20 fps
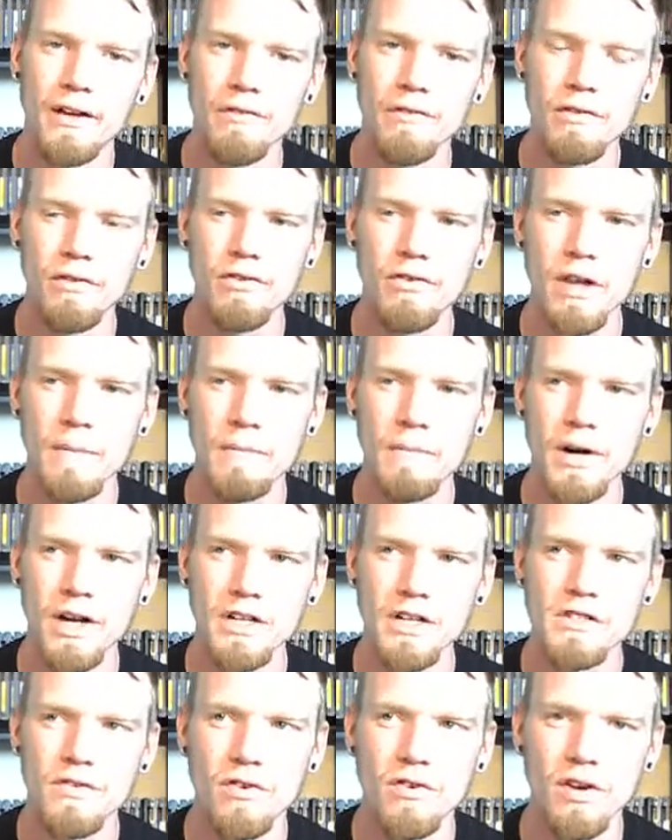
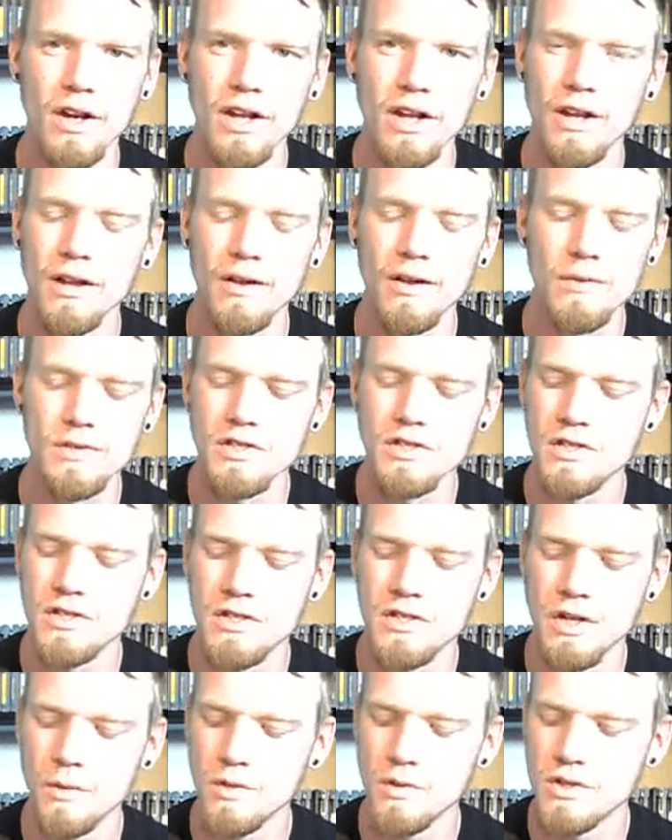$15 for it.
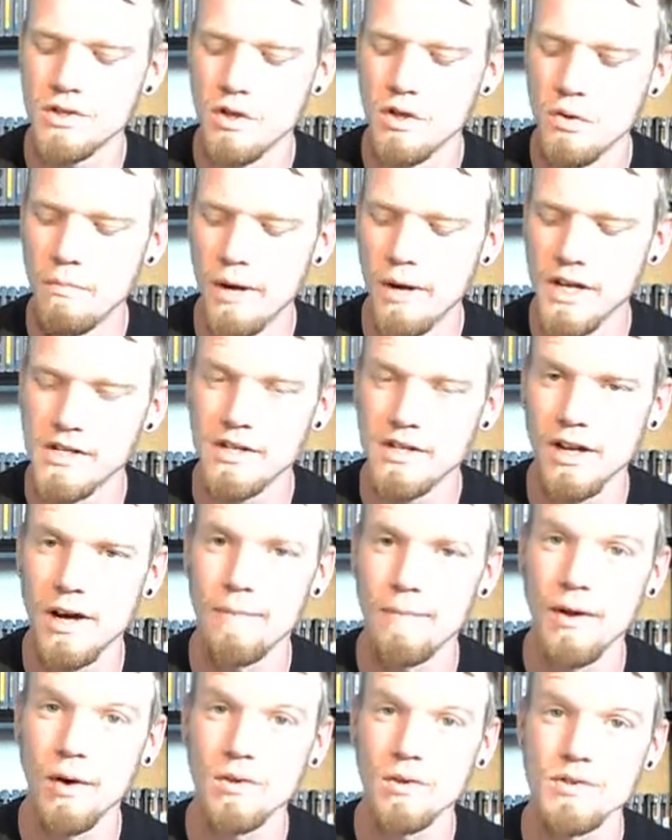It was too messed up.
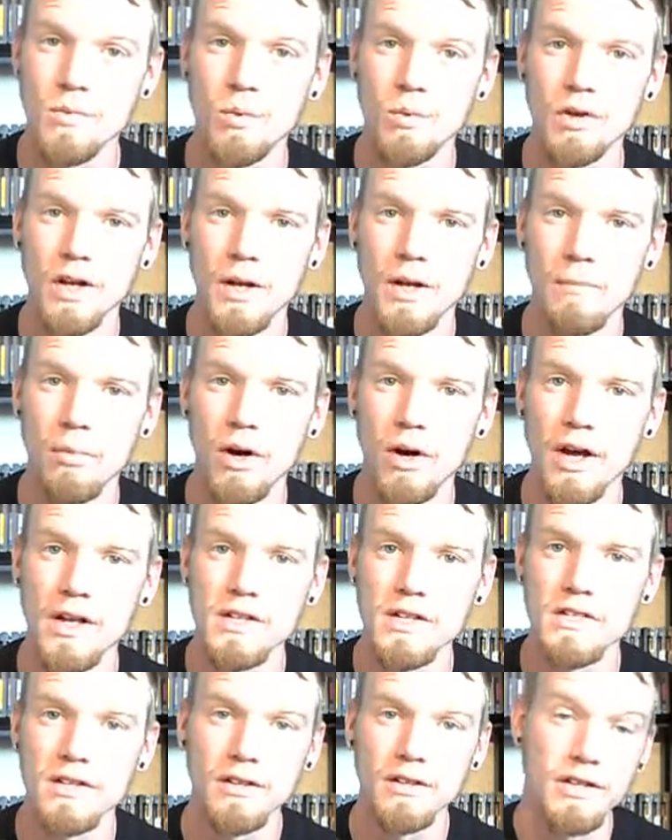That was a really good
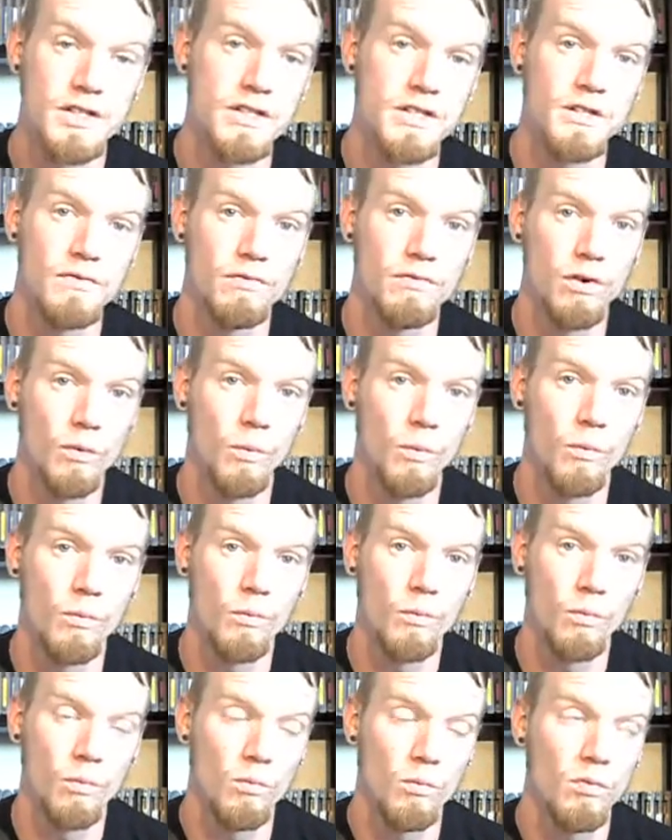price, at least
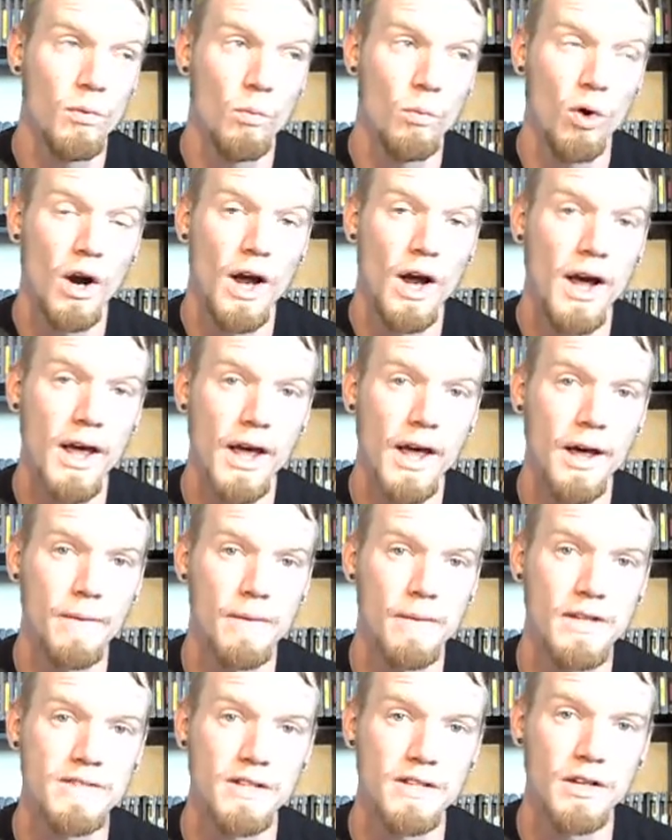from where I am. That's a